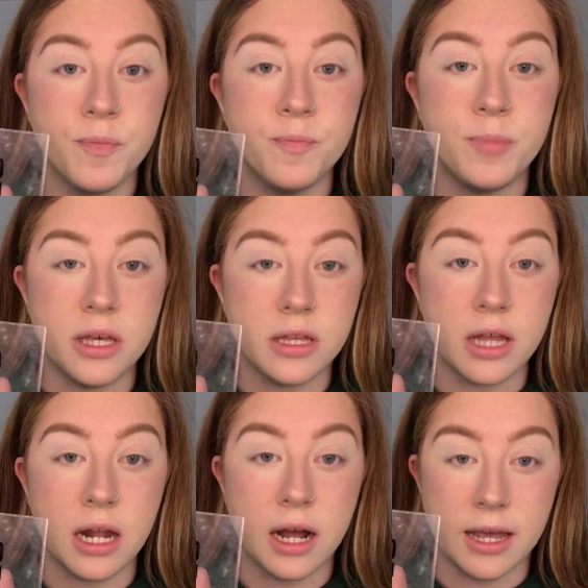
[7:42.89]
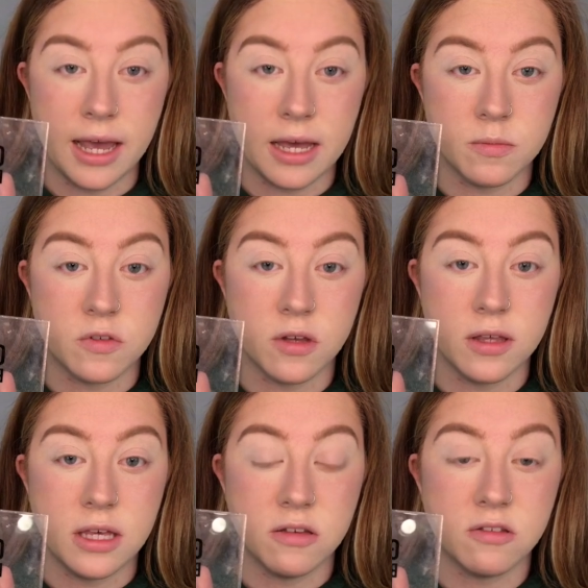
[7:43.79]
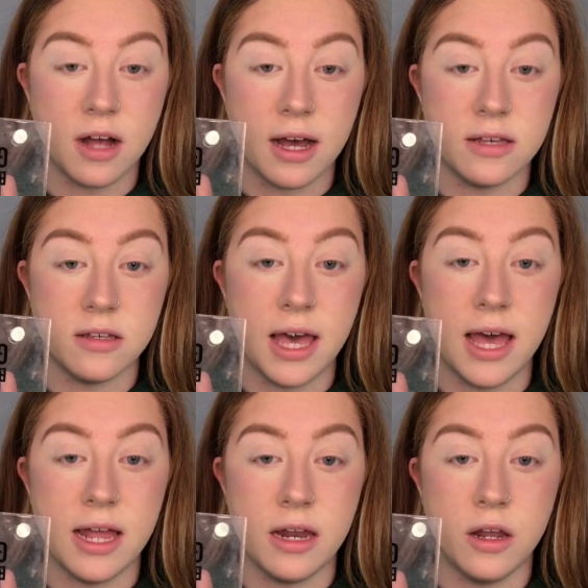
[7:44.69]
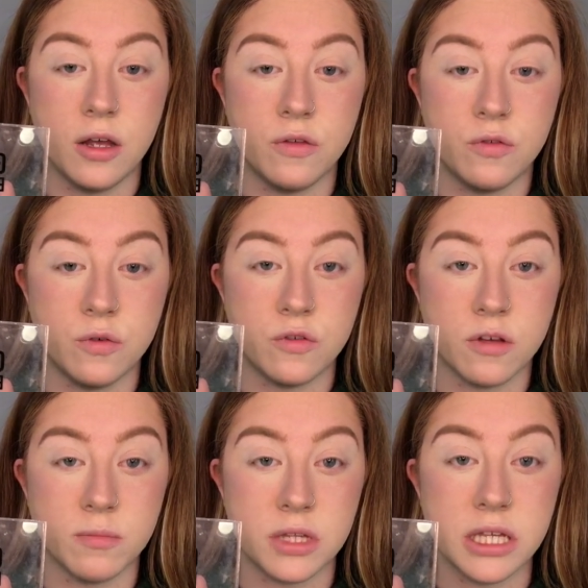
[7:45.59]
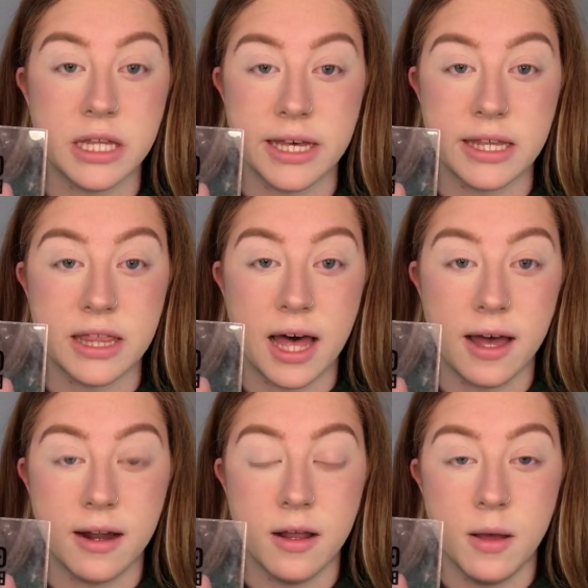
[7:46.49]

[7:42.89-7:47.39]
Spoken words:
being that I am sun-kissed, I can do something like that